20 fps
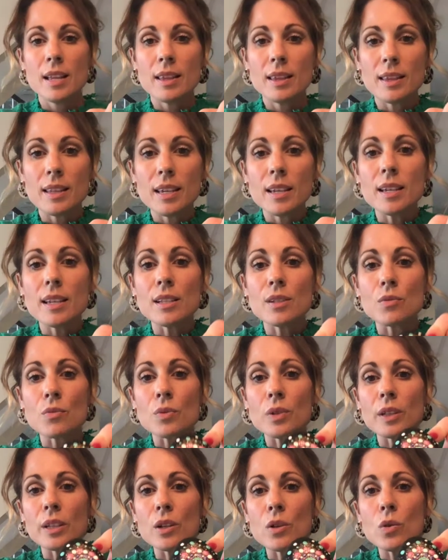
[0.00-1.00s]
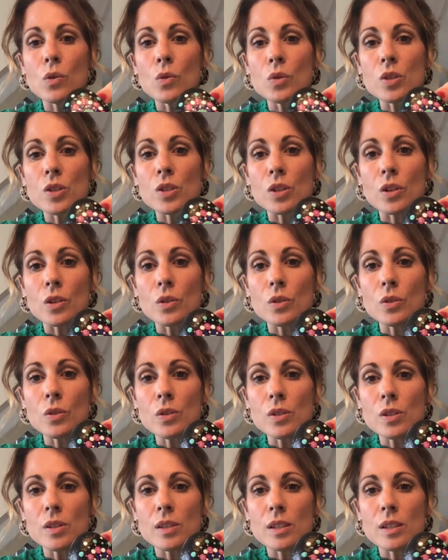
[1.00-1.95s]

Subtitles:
these really cool circles,